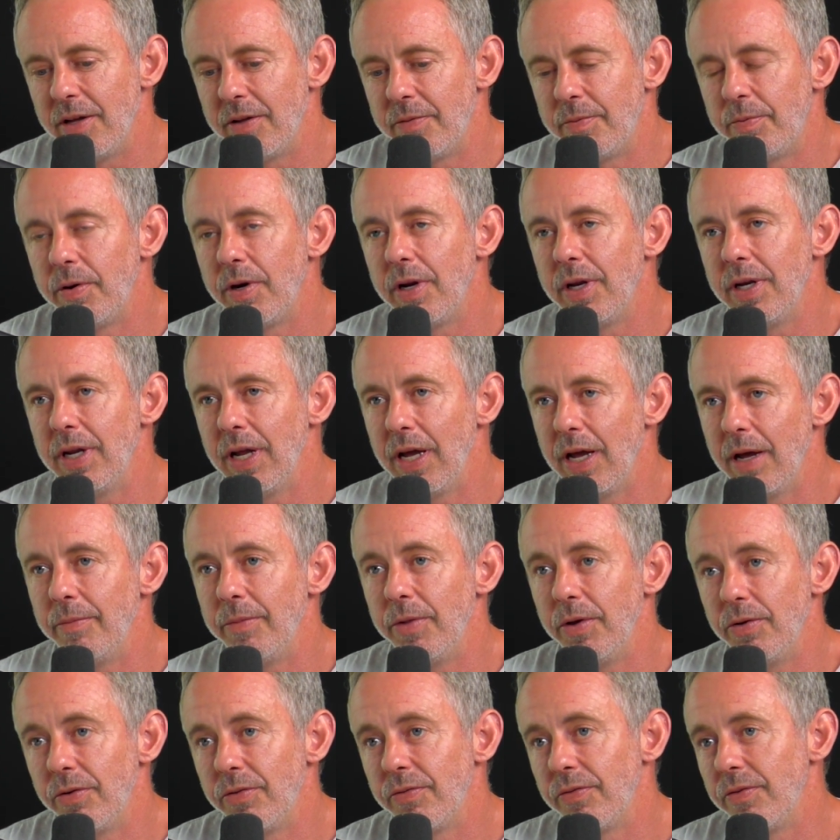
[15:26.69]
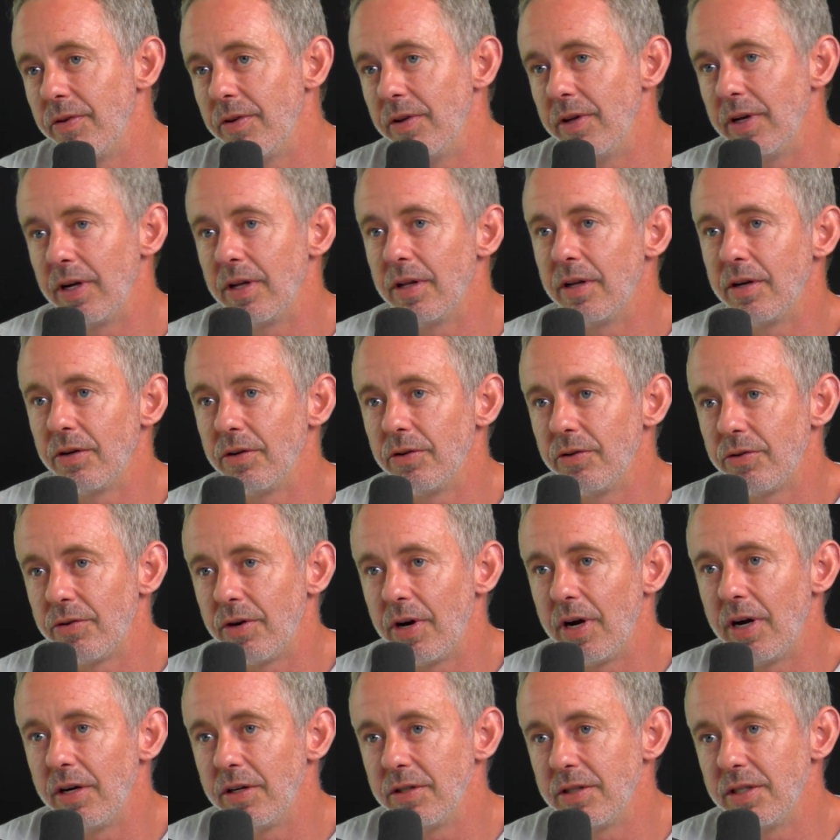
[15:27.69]
pretty damn useful in clinical
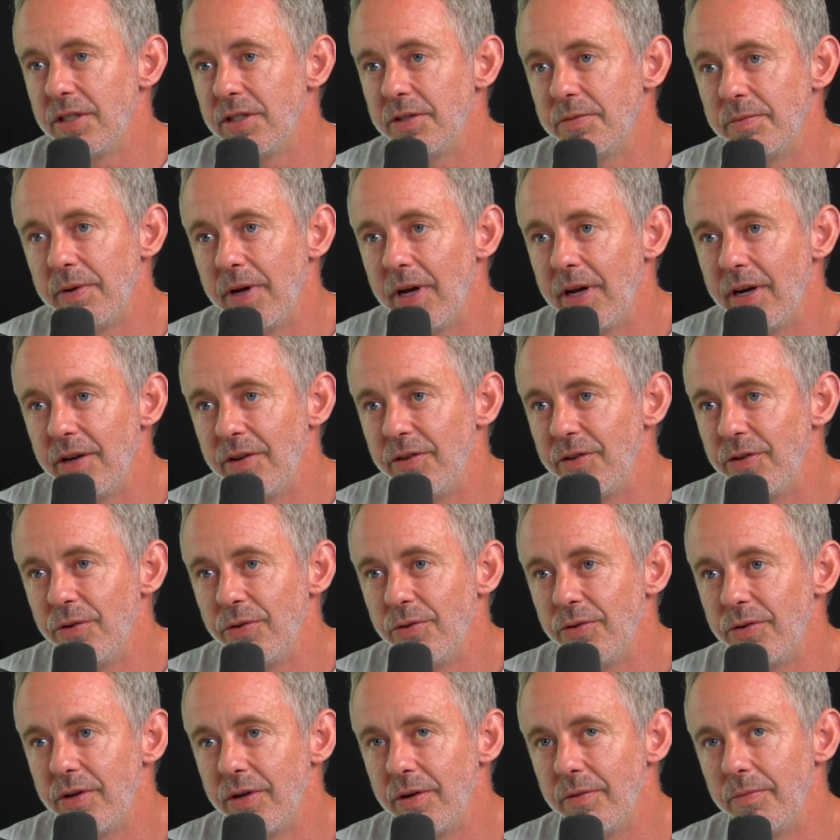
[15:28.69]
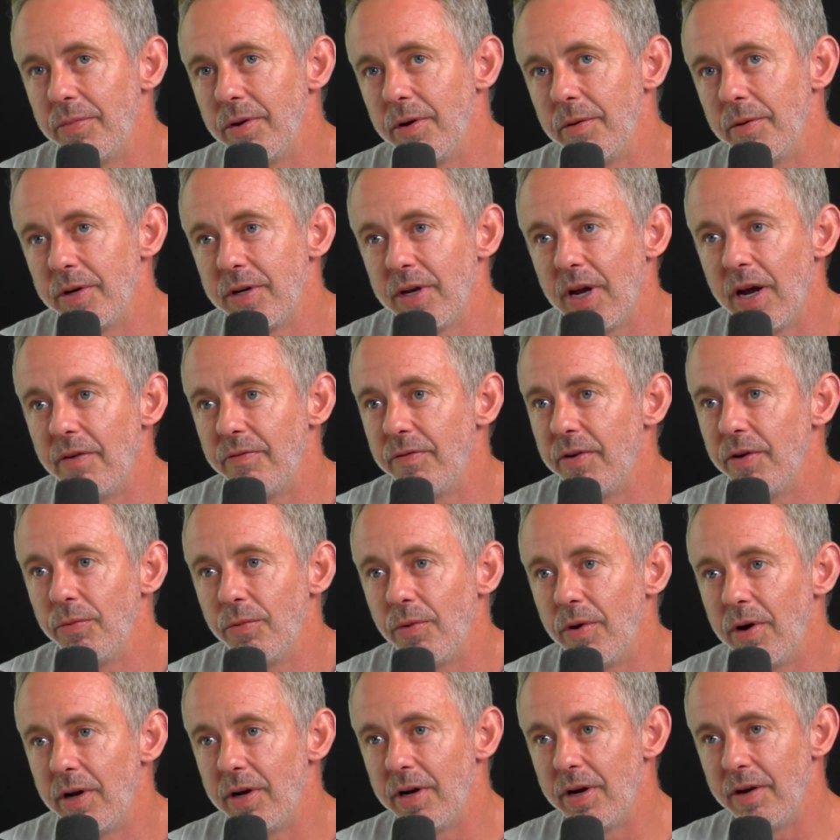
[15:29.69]
trials and is used in pretty much every
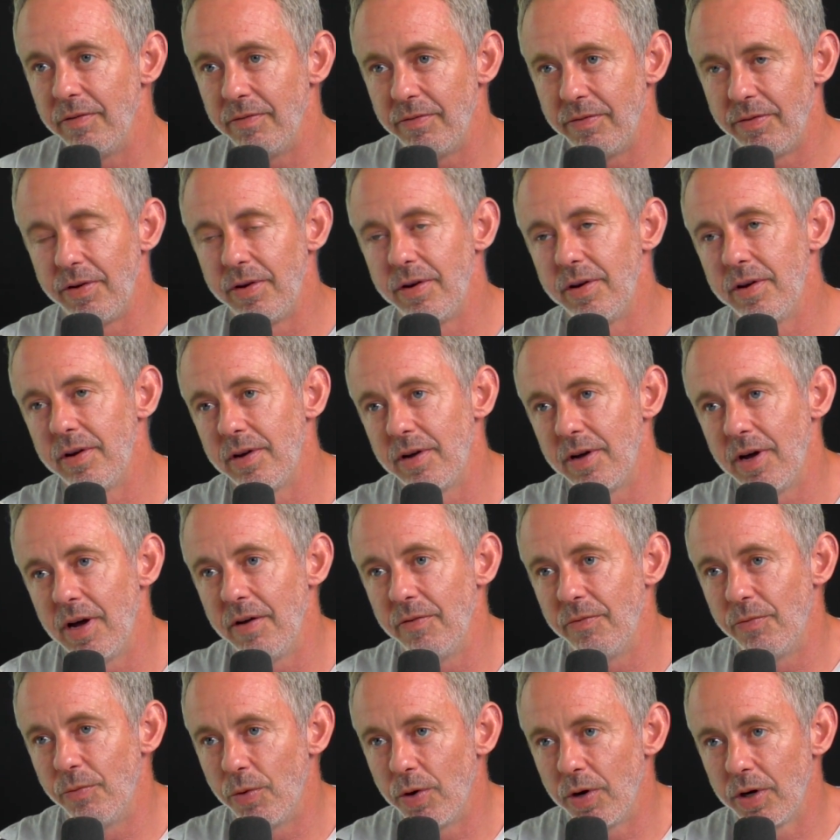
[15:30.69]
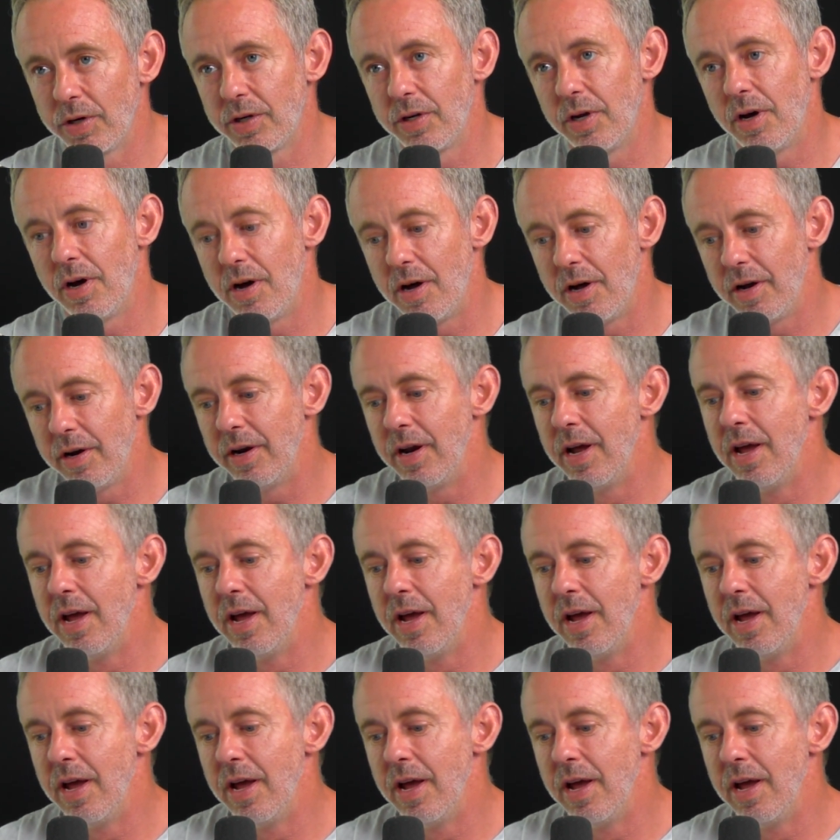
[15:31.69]
one I've worked on,